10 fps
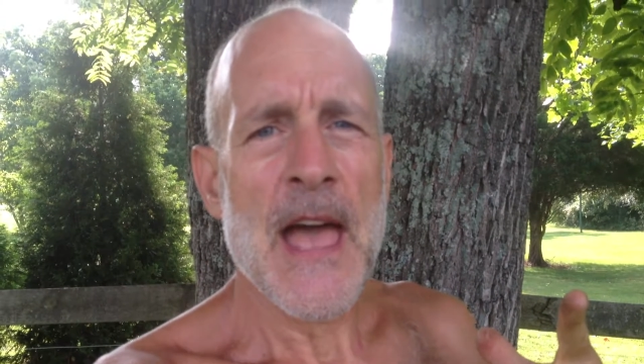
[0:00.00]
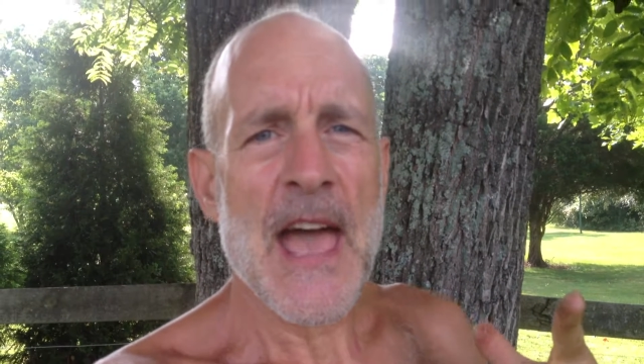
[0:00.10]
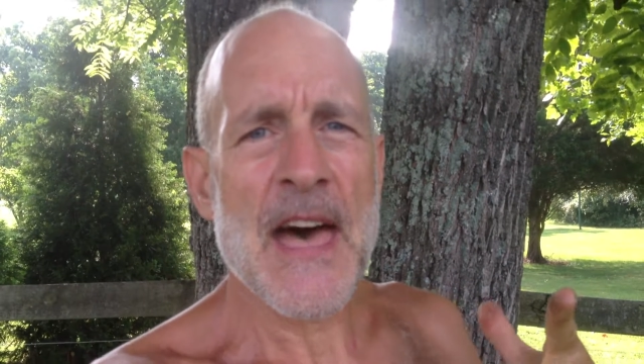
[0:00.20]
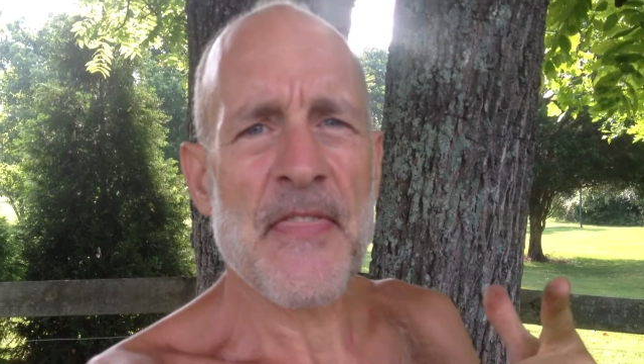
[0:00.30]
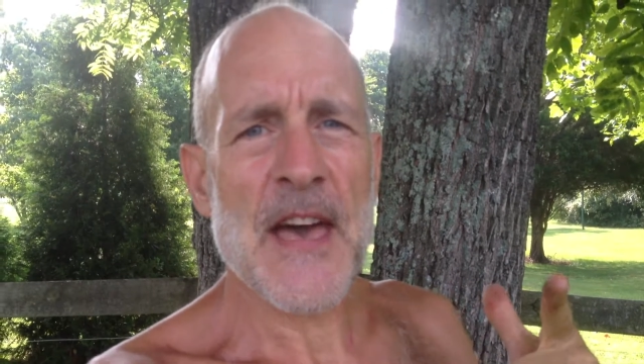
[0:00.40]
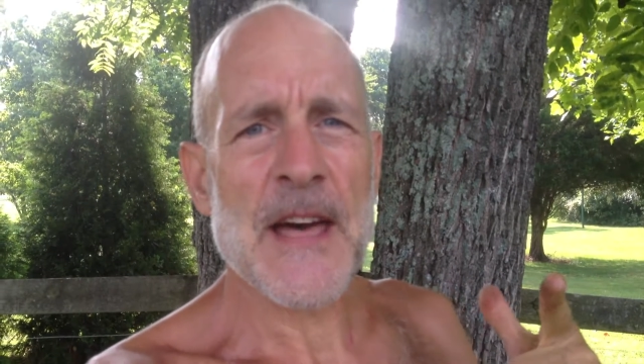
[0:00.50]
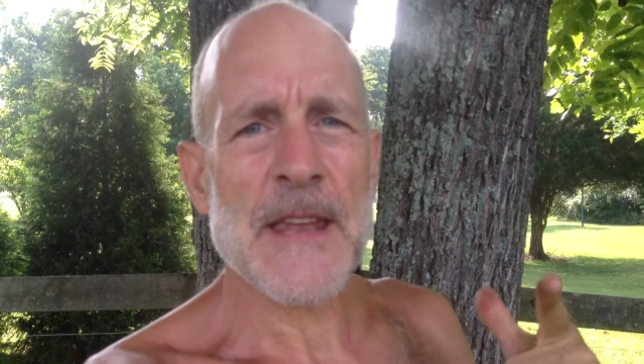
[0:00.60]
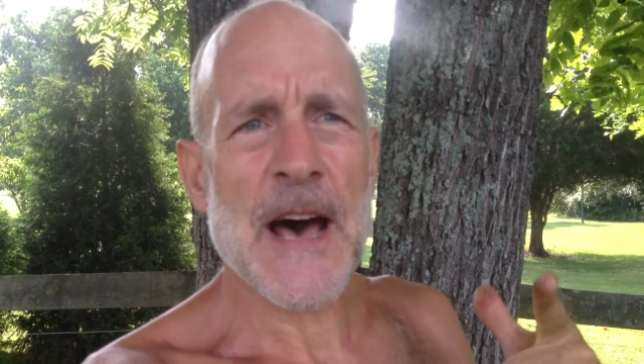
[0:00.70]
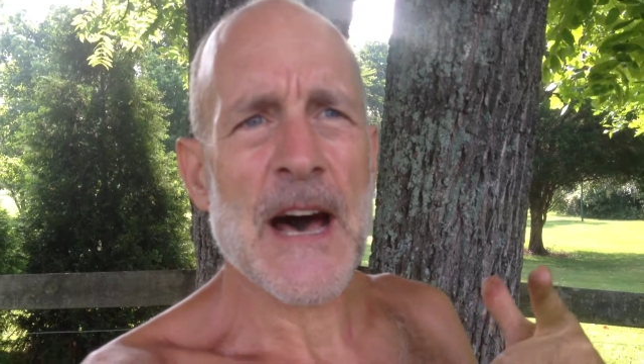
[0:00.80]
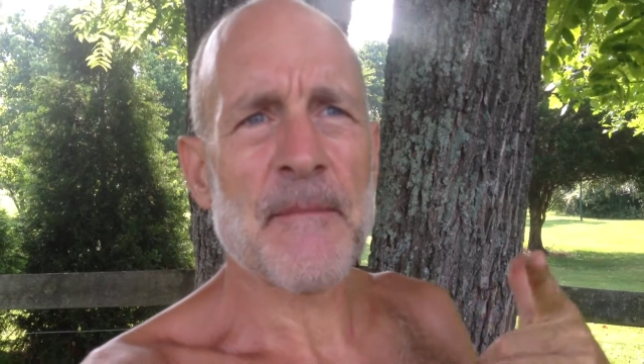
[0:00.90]
And then
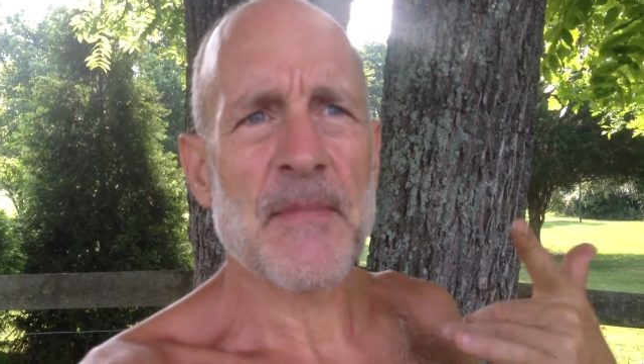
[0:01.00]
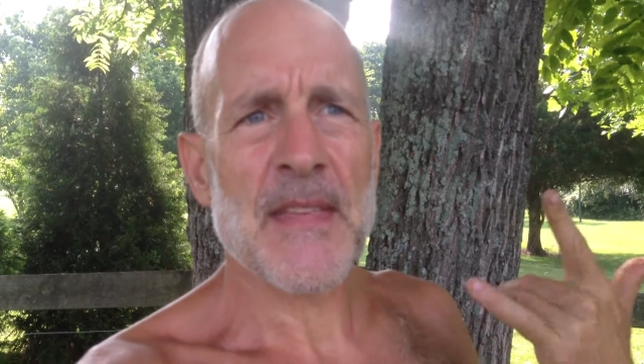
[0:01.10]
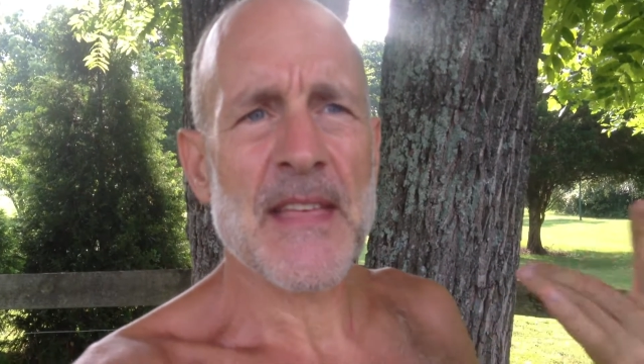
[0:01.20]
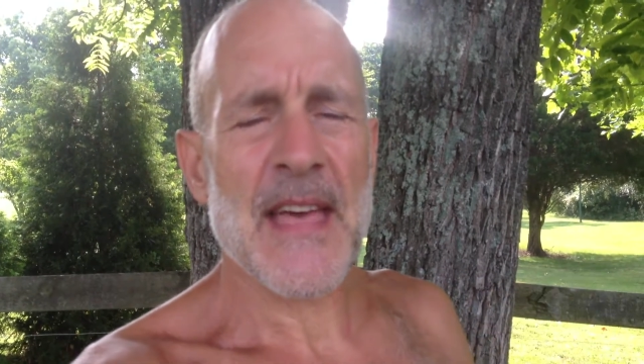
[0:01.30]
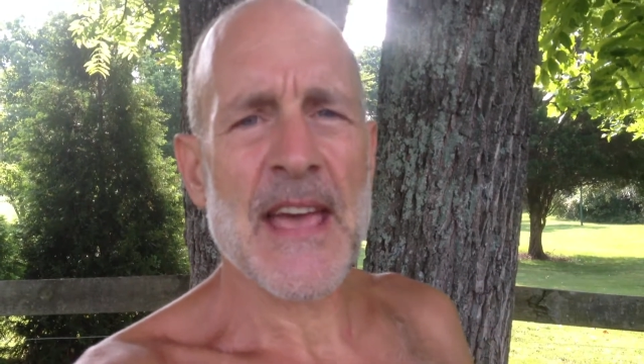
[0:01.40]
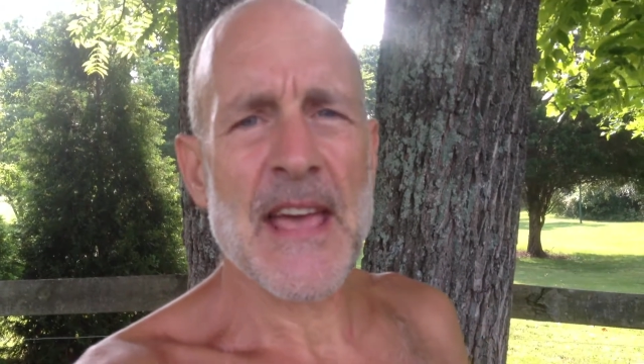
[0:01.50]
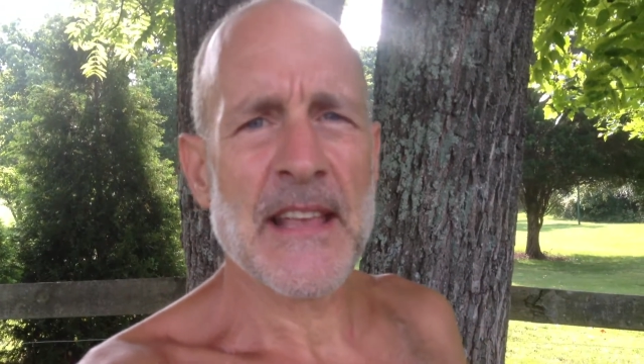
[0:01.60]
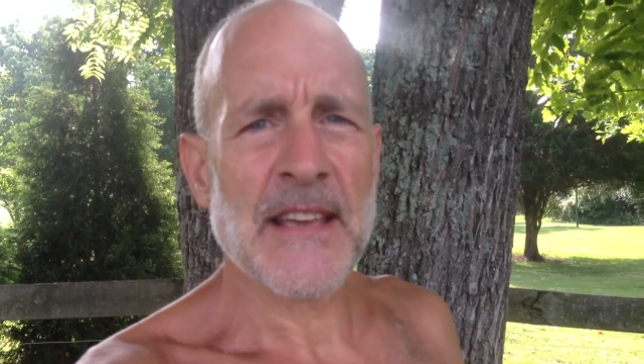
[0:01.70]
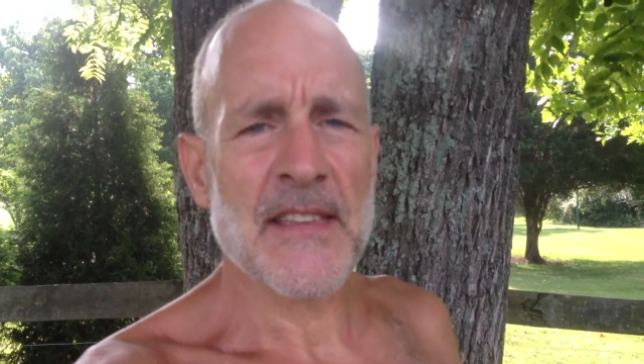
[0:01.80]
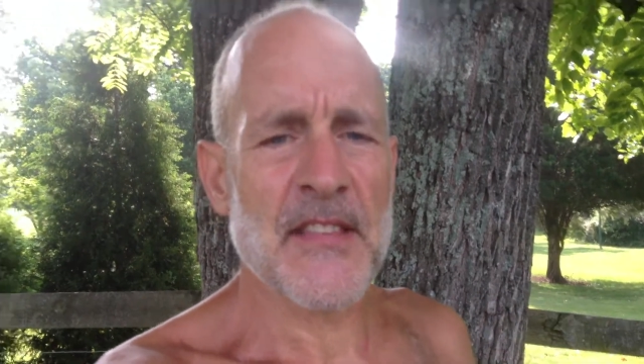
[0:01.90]

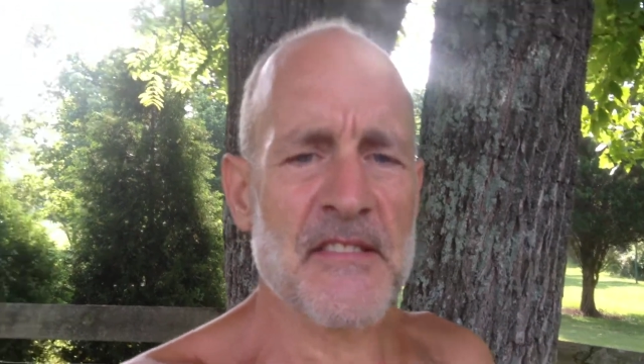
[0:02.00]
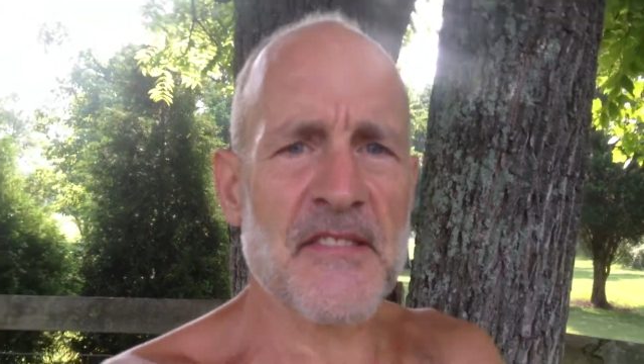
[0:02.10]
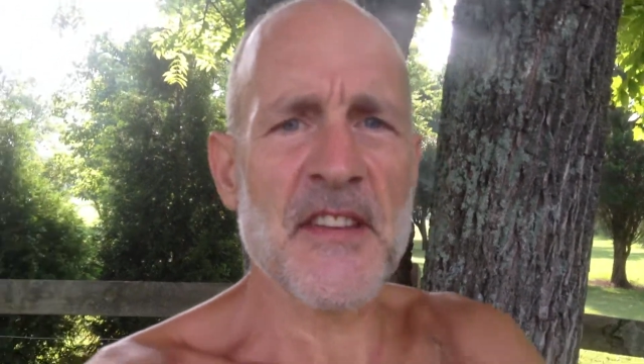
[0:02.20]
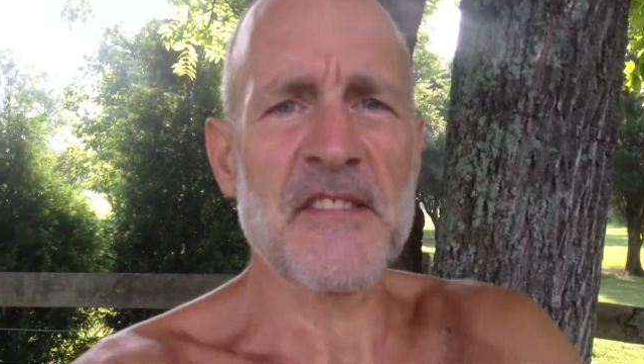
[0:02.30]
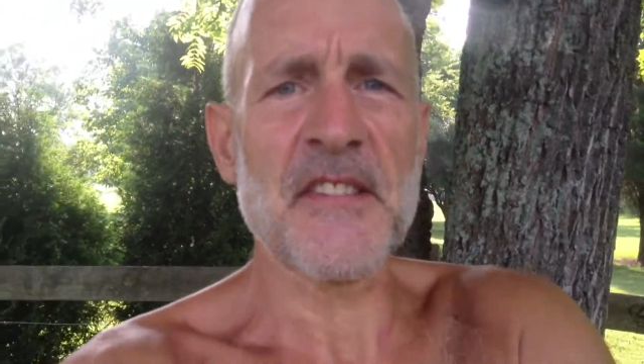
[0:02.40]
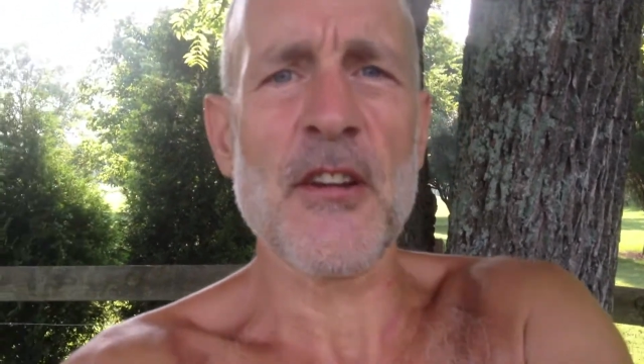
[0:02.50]
this